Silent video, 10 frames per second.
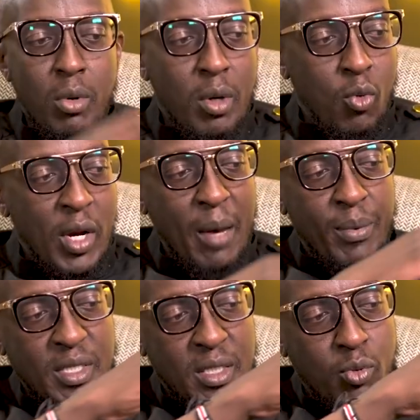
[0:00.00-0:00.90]
what
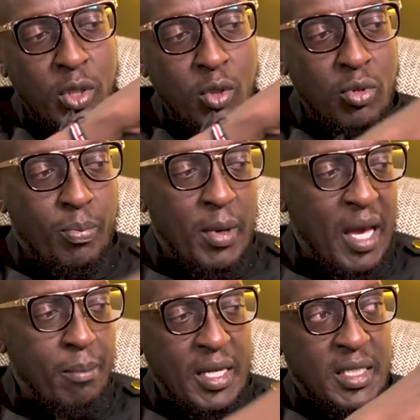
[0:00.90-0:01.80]
happens is when you
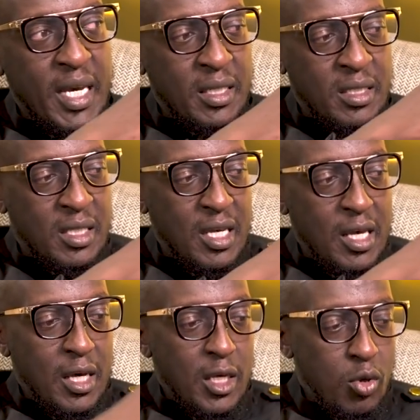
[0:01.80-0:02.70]
reply my text,
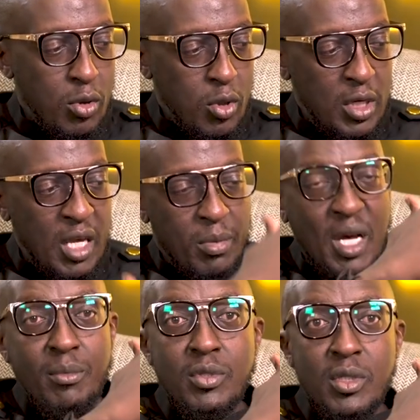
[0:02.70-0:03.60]
your name
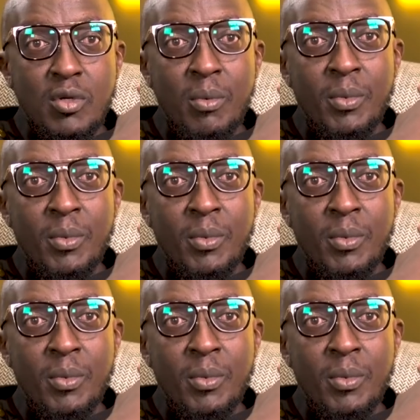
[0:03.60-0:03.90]
comes to the top.